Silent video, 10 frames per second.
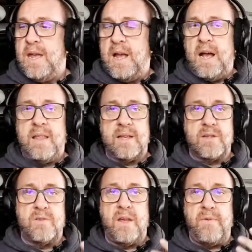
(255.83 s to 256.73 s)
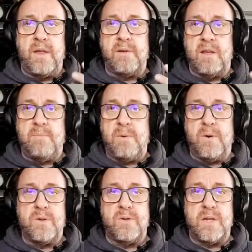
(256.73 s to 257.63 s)
I think it's definitely going to be one
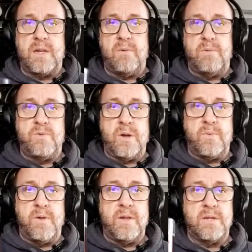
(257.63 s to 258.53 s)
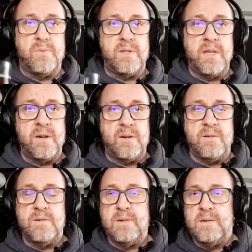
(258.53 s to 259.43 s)
of those that you would drink one of these with dinner.
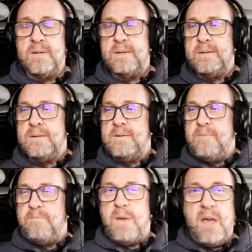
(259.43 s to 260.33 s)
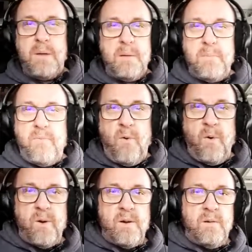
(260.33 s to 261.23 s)
Maybe
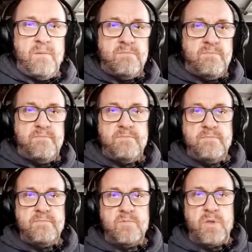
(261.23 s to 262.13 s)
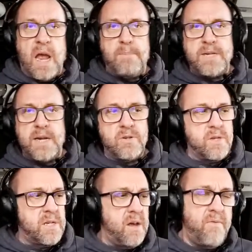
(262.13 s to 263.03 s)
before with appetizers and
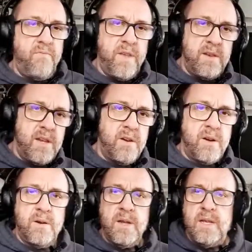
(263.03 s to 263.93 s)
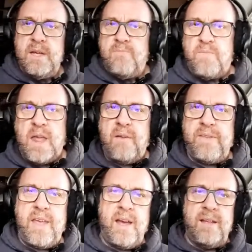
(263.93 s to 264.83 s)
stuff, then dinner. After
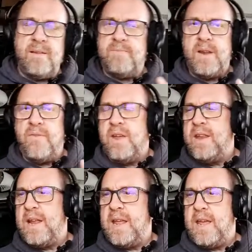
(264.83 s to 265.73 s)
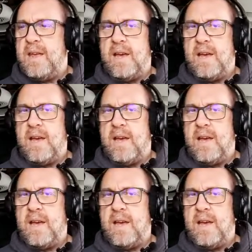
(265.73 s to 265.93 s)
that, definitely not you